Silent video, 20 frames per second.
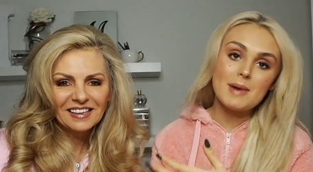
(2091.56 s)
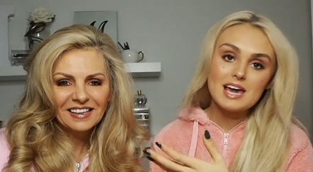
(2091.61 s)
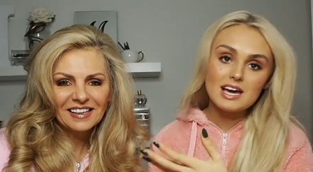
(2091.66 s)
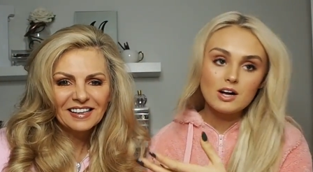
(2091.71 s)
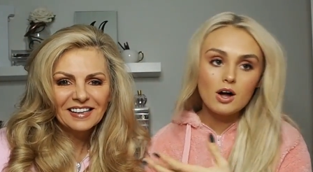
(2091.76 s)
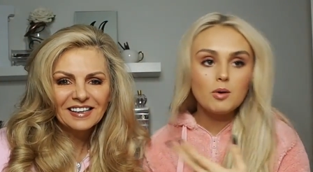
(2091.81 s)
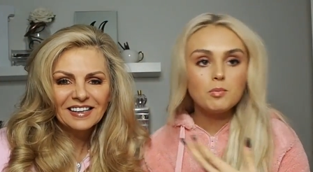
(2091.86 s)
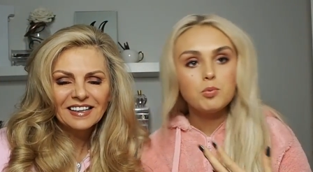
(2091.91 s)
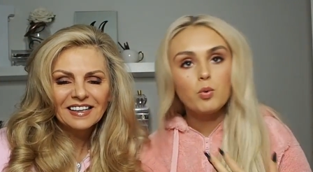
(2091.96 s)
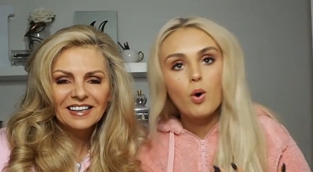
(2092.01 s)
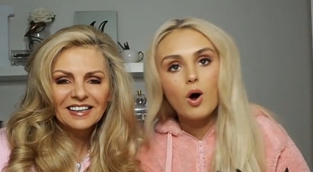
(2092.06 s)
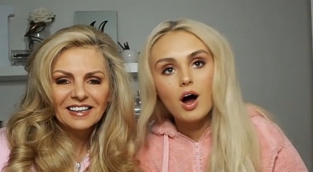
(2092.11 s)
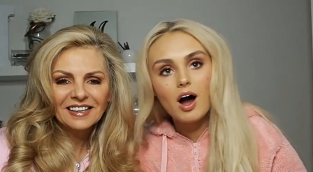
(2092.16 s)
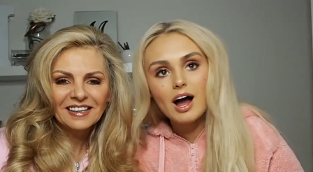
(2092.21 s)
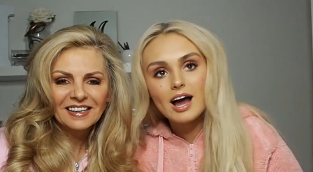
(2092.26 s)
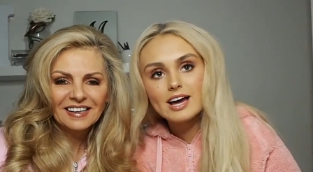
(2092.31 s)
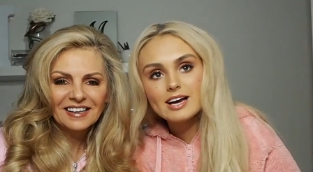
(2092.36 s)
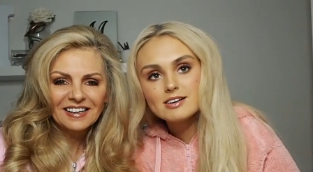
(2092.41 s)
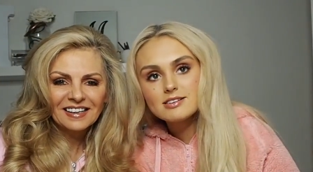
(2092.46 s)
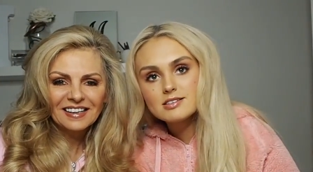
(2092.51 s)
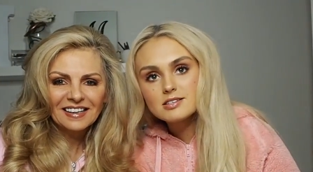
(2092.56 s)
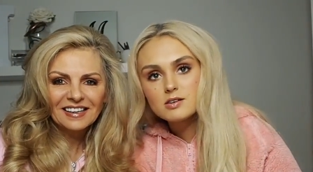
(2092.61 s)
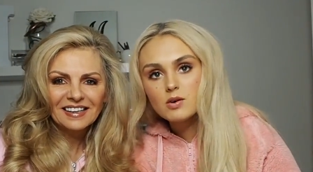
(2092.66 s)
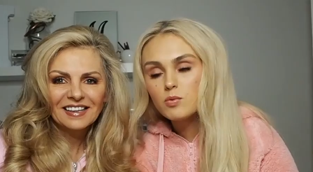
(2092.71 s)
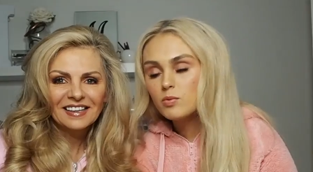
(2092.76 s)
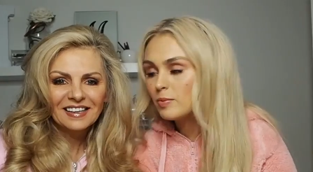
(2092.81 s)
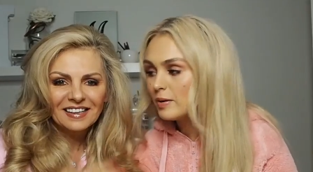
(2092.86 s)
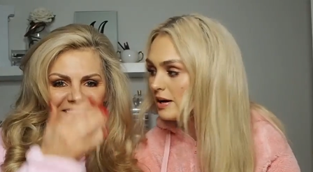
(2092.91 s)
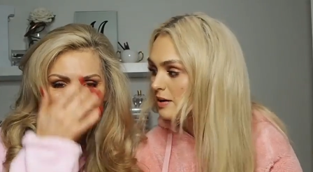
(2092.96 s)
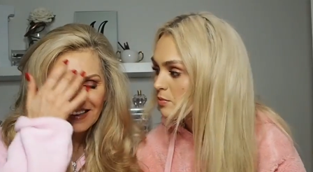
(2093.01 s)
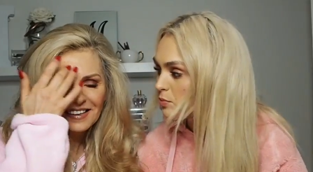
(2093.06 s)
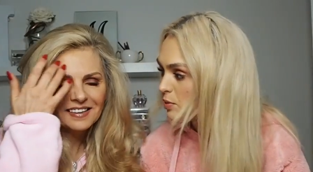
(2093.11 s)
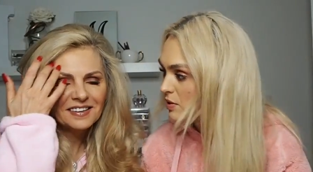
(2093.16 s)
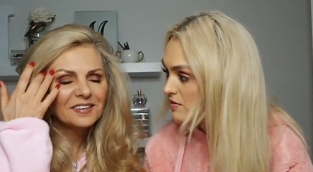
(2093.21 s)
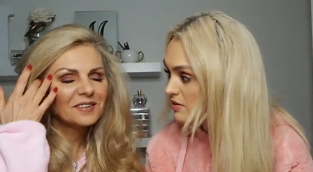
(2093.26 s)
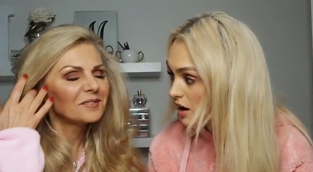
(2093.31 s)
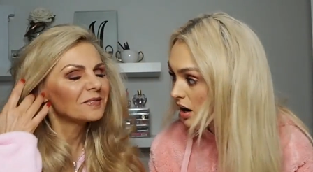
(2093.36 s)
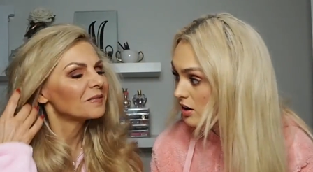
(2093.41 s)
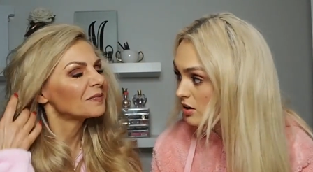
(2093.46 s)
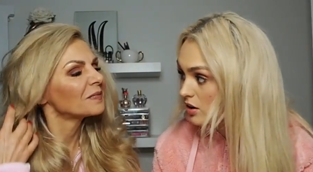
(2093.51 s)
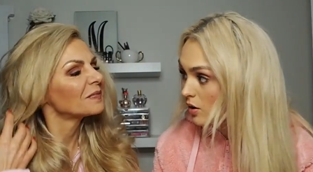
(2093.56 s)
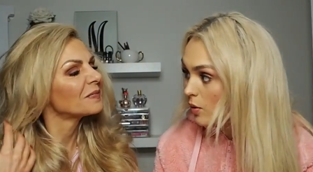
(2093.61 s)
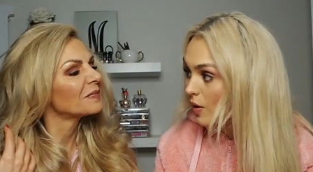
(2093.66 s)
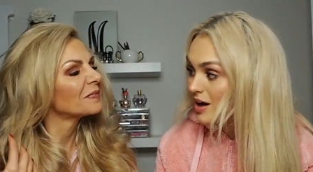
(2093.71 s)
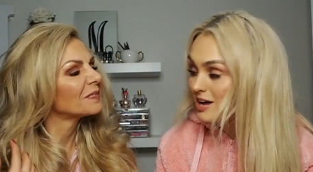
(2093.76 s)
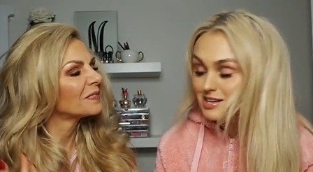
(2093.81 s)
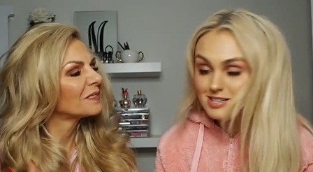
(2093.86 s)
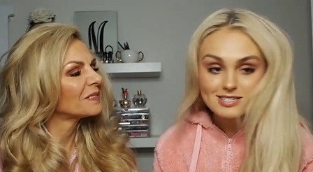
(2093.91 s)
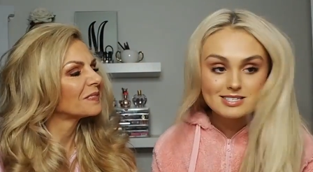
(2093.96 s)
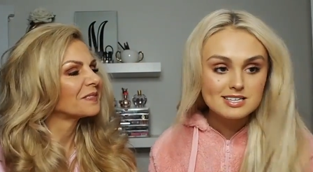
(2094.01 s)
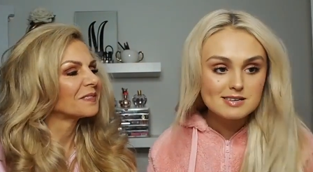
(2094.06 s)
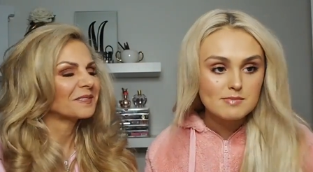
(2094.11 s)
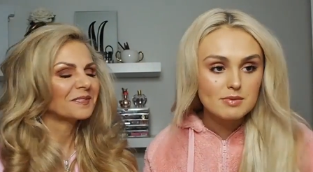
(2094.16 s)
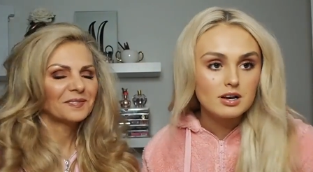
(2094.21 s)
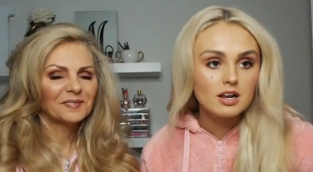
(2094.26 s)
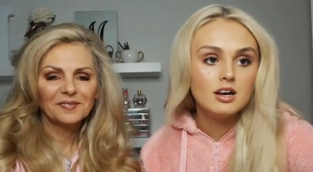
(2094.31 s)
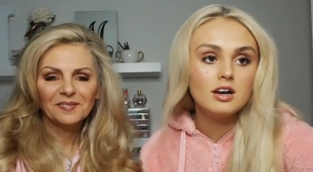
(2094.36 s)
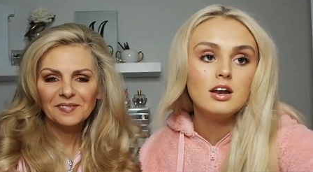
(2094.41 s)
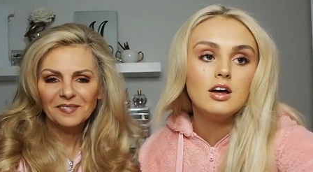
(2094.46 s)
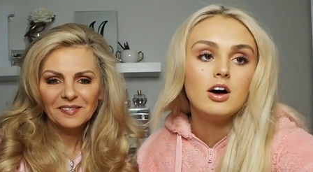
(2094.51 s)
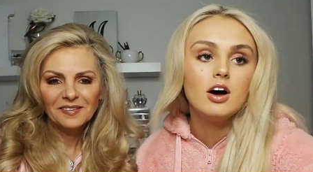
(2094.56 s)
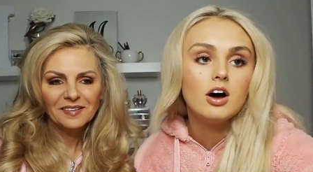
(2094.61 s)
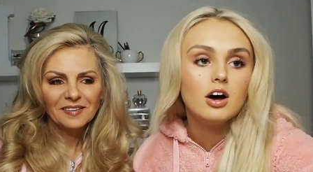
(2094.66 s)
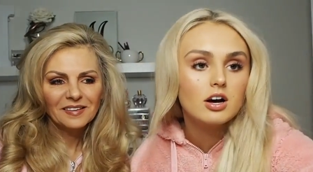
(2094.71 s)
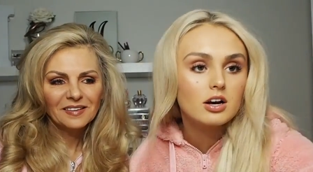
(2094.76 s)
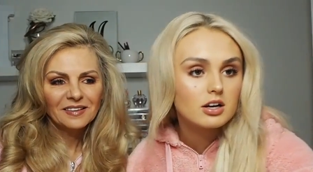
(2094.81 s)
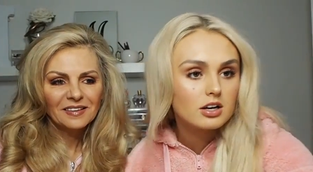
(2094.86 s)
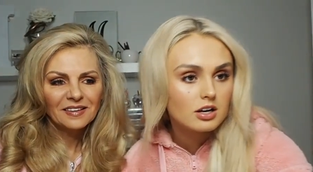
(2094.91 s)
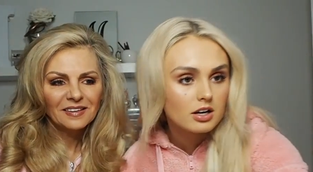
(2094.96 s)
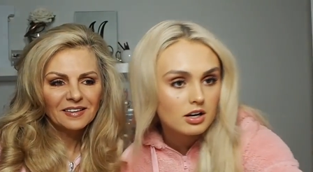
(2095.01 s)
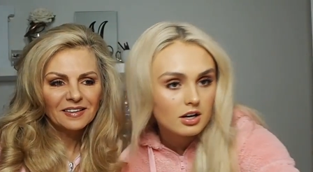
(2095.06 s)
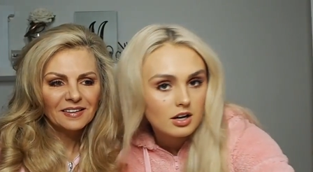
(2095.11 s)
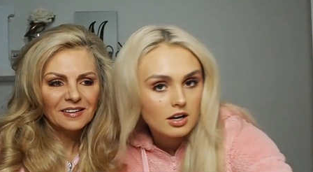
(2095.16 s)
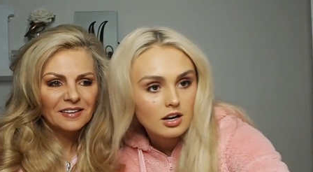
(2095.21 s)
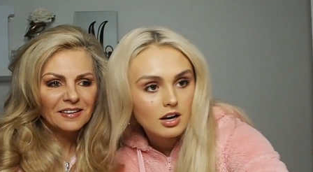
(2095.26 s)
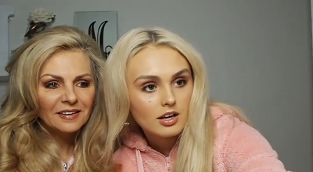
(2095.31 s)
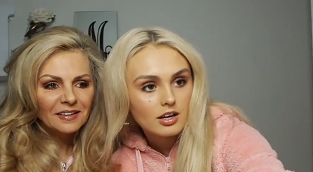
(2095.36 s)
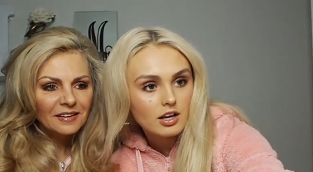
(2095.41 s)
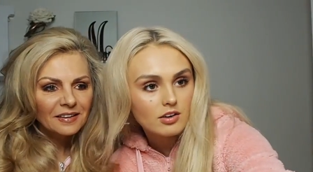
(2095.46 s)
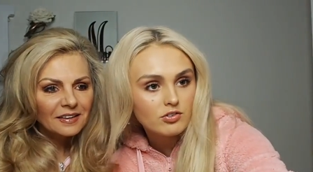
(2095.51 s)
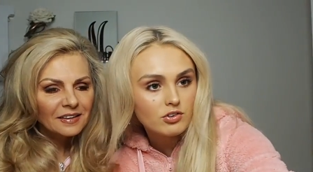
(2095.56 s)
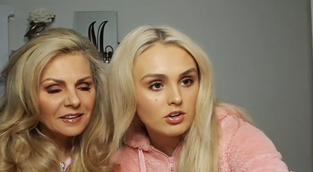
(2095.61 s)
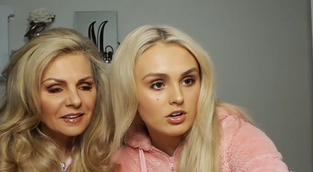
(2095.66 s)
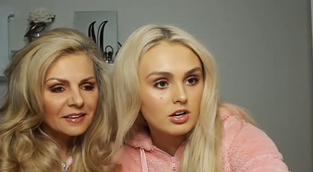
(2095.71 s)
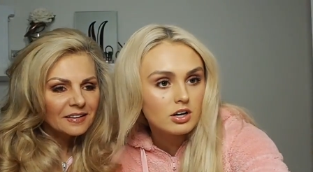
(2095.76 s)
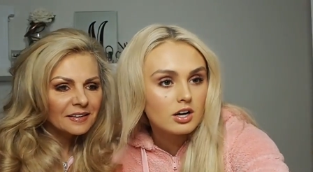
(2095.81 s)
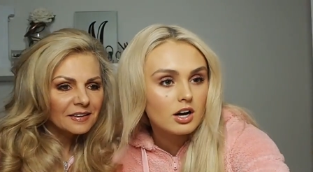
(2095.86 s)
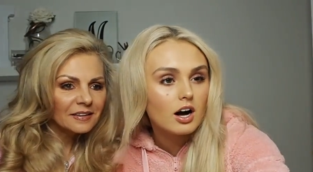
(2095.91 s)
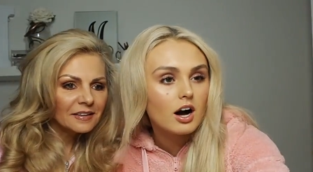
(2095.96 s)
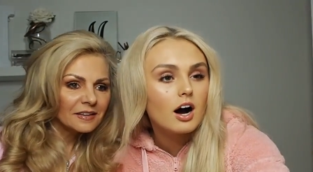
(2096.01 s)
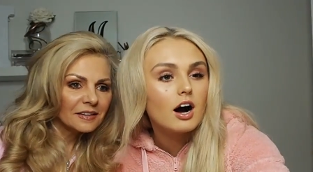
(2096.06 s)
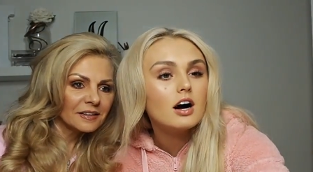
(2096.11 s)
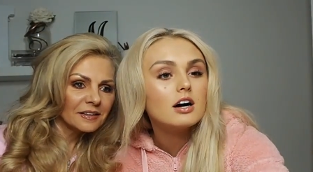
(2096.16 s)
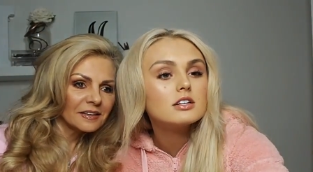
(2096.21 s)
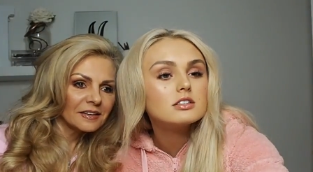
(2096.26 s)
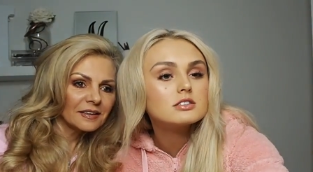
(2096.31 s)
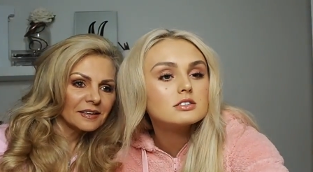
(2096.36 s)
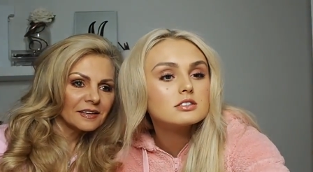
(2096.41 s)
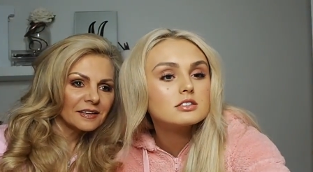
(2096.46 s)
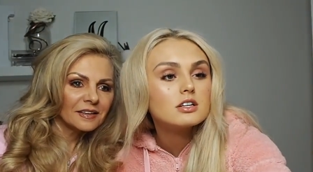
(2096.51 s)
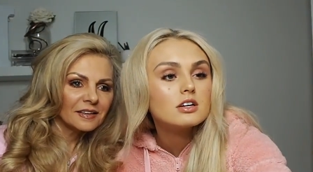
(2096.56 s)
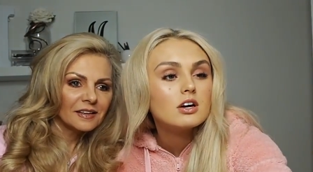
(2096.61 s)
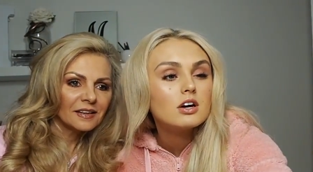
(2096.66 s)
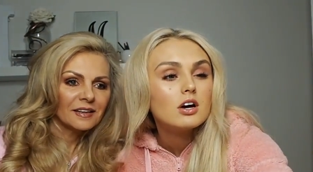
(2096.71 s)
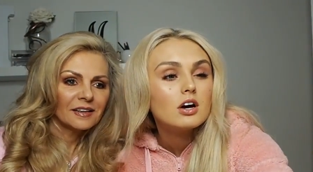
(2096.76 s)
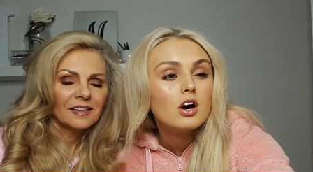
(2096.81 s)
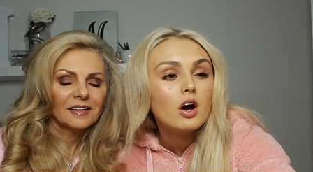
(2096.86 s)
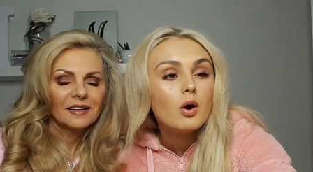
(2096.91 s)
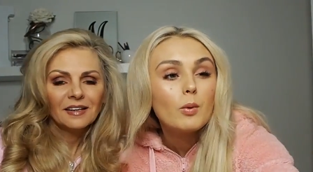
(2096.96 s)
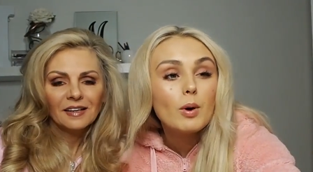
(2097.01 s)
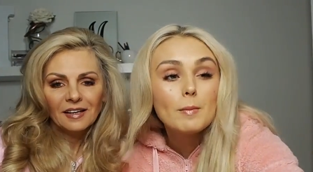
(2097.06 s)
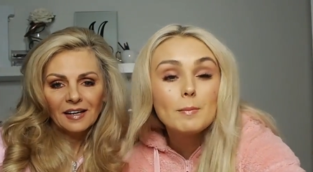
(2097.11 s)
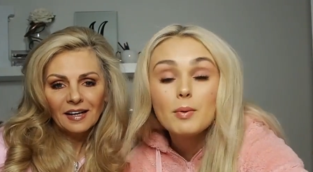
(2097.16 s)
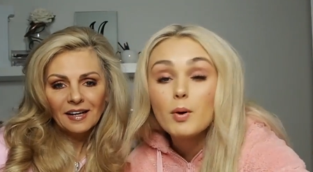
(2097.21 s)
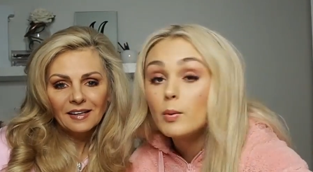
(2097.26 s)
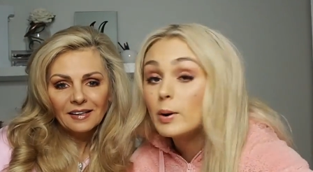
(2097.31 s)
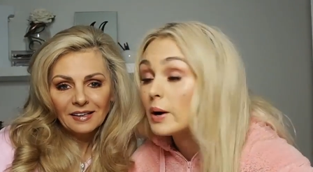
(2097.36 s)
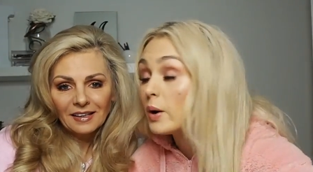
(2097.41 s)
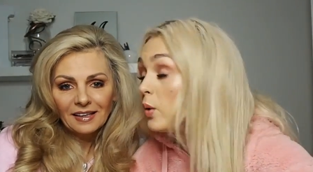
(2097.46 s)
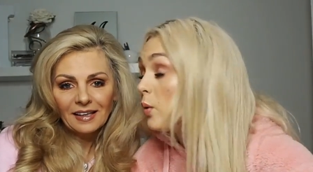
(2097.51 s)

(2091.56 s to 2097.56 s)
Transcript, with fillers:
Speaker 1: makeup wise, we we've done quite a similar look. Like if you look at us, we're, we're